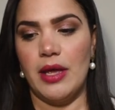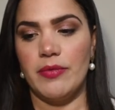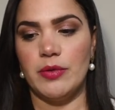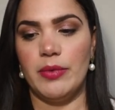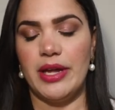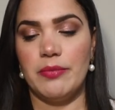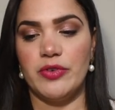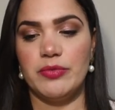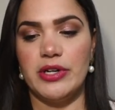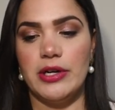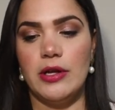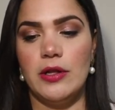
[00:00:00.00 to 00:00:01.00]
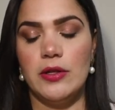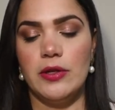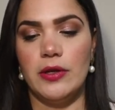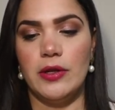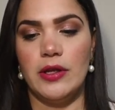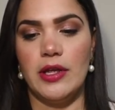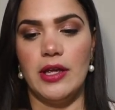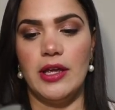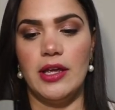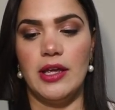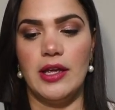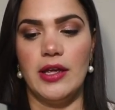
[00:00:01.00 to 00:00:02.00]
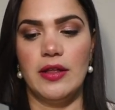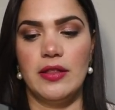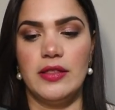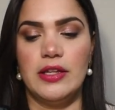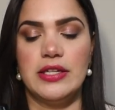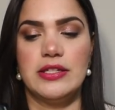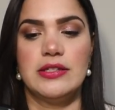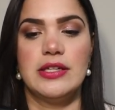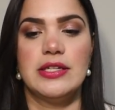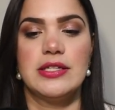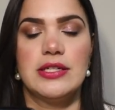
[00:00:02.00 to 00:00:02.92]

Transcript: Some makeup from Chanel. I don't